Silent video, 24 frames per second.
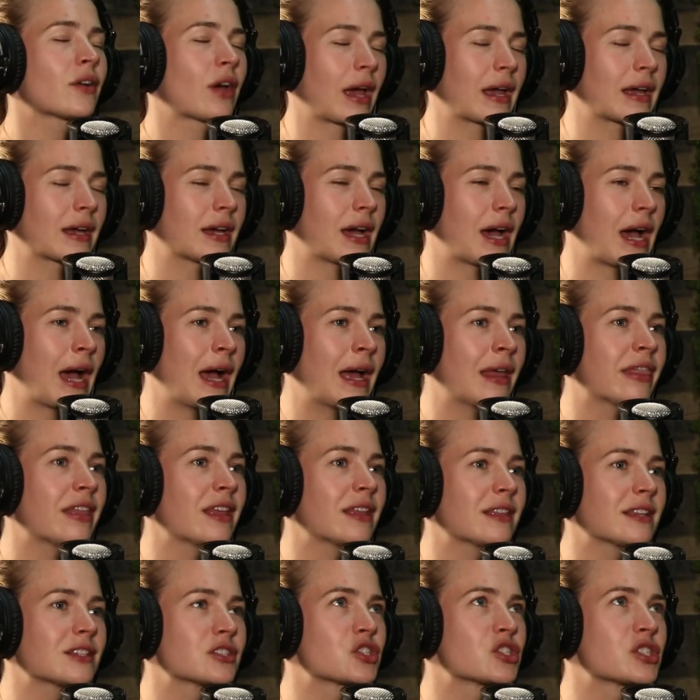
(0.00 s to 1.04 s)
okay. I
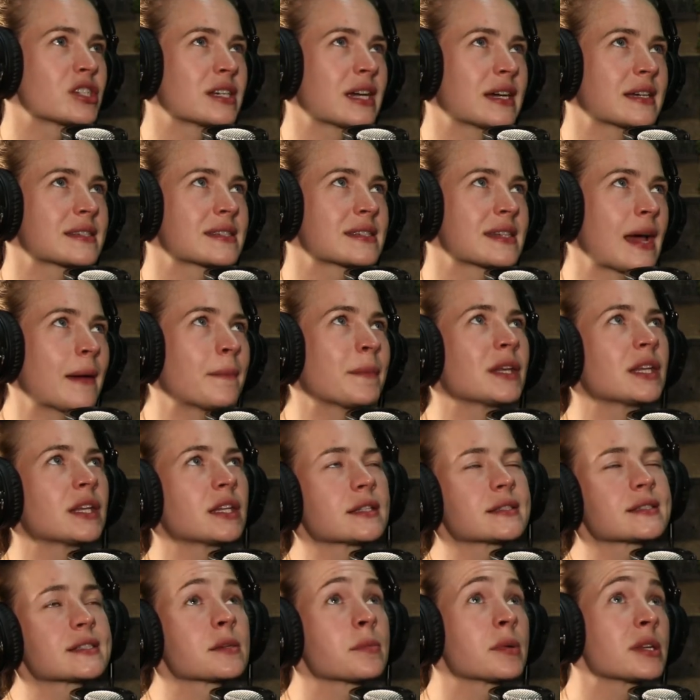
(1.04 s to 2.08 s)
think that she has, I mean,
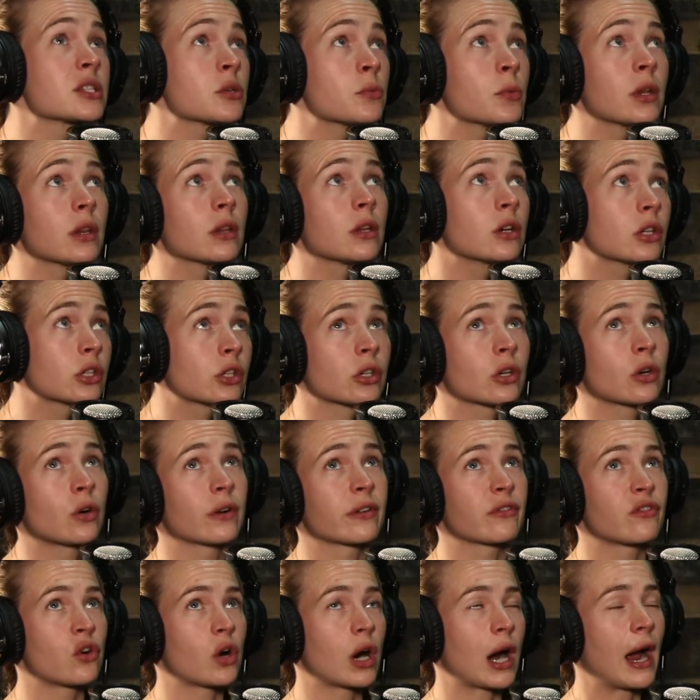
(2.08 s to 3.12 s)
it depends on what look you're
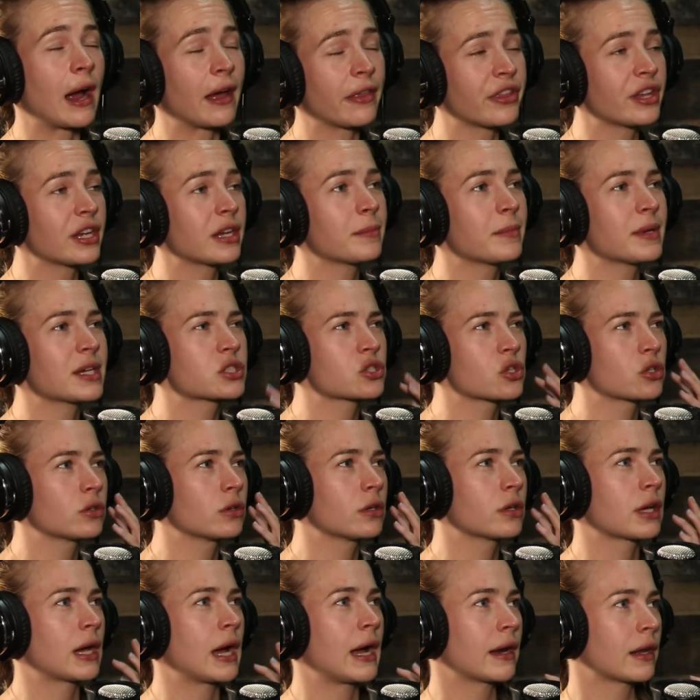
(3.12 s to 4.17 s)
going for. I think it makes her
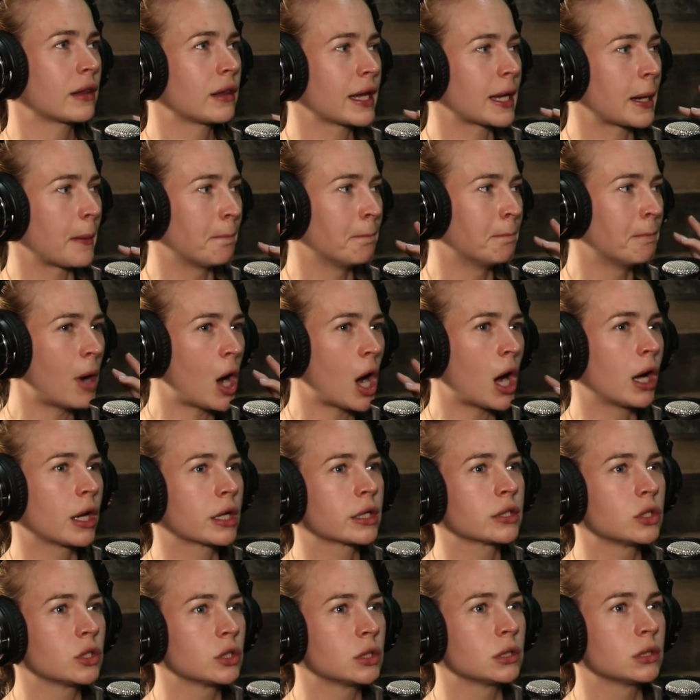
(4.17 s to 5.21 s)
look kind of like
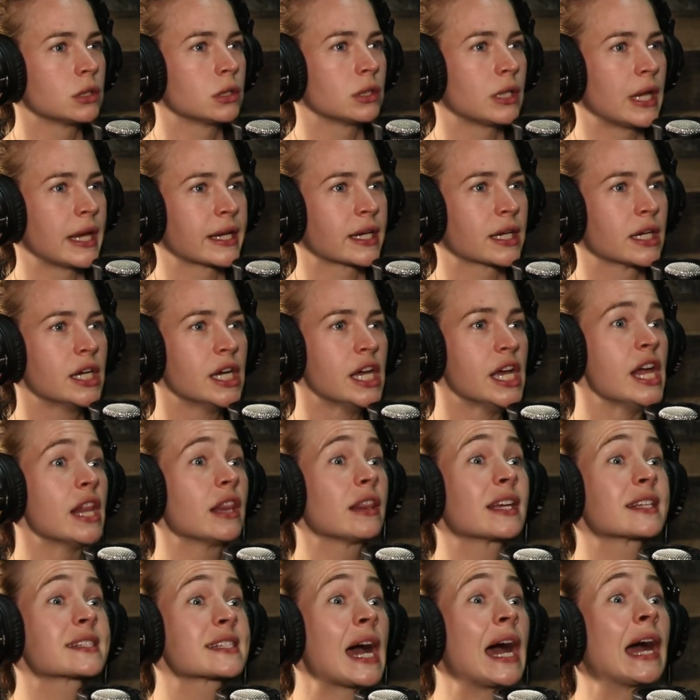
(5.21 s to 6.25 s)
model, like
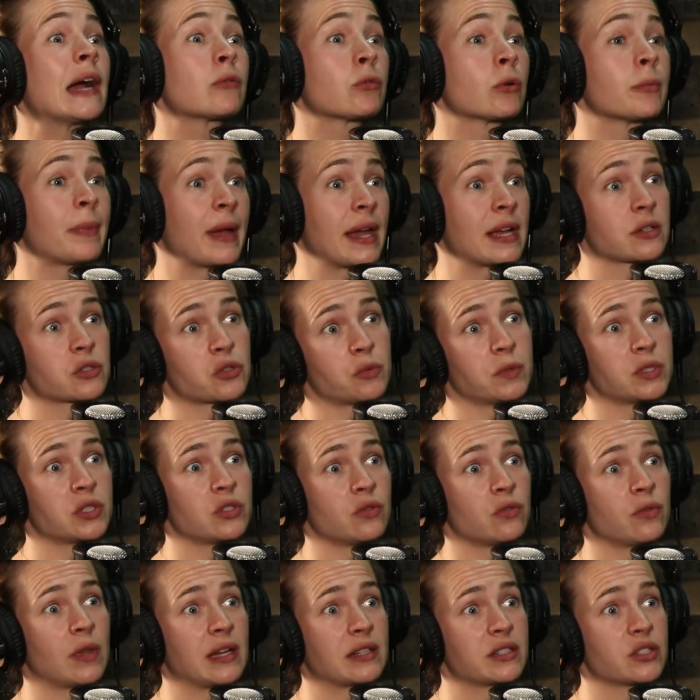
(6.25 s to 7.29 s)
Tyra Banks would
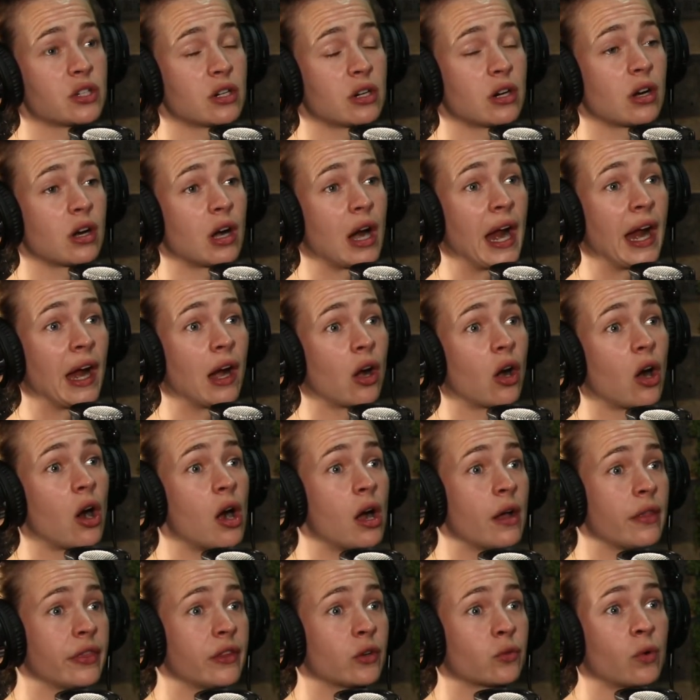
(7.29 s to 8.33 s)
do that to her hair
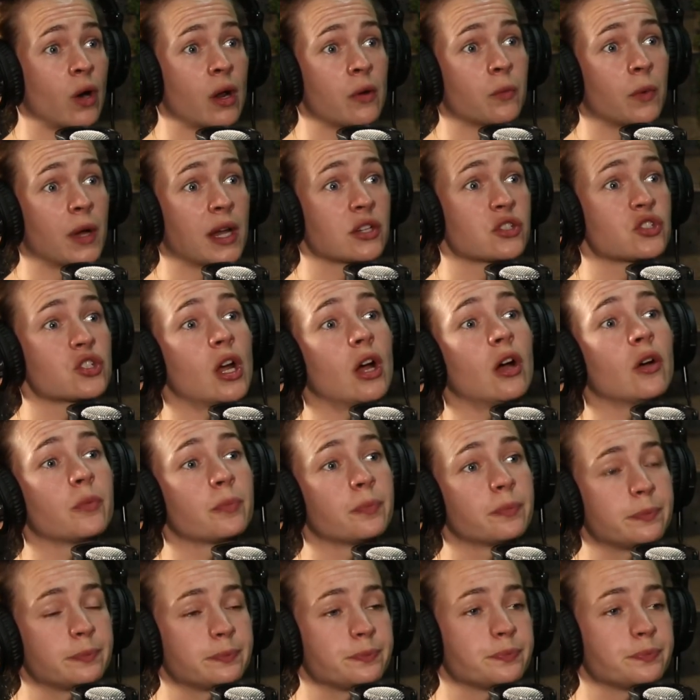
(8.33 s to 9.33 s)
on the runway show.